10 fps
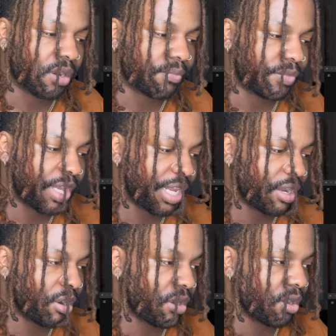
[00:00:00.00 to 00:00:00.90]
They
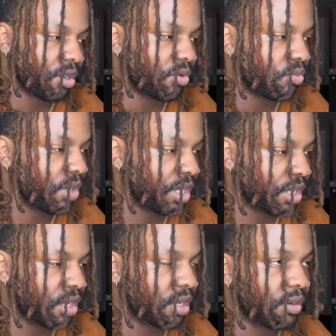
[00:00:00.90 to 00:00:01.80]
are one
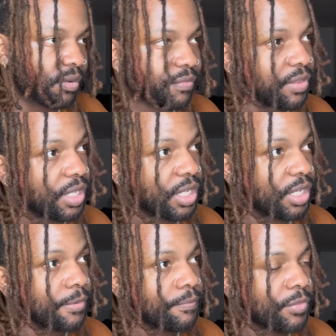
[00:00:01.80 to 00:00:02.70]
of
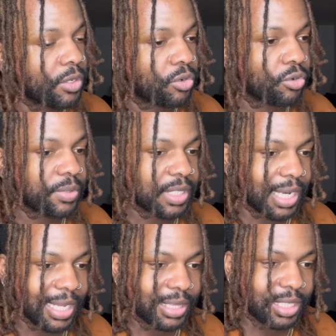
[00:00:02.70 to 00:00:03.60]
the groups that
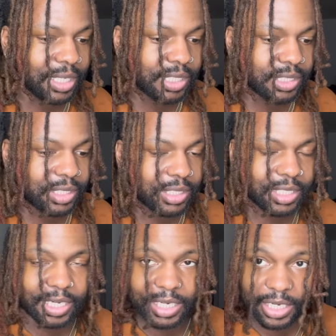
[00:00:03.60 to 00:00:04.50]
I think is just,
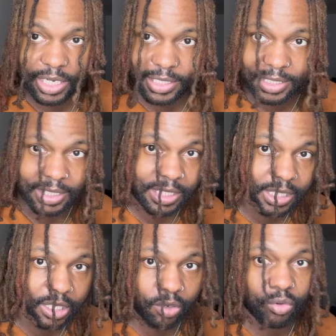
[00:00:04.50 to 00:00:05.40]
again, a
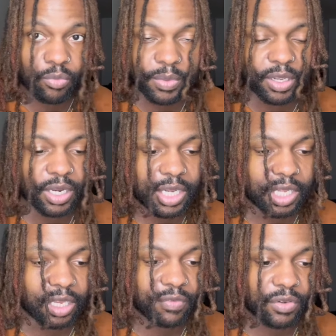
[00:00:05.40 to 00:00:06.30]
consistent group. They're going to
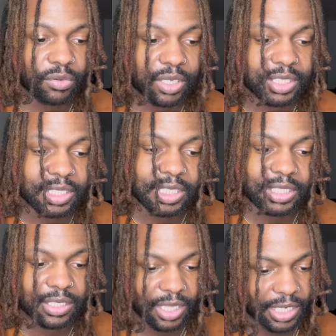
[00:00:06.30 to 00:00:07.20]
give you
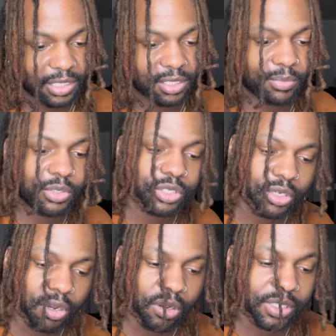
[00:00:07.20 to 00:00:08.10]
consistent, like, summer
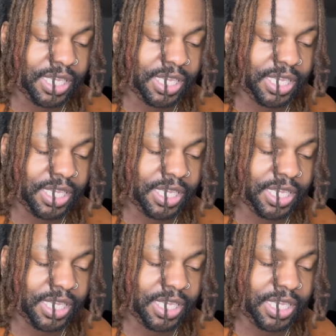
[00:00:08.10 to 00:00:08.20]
songs.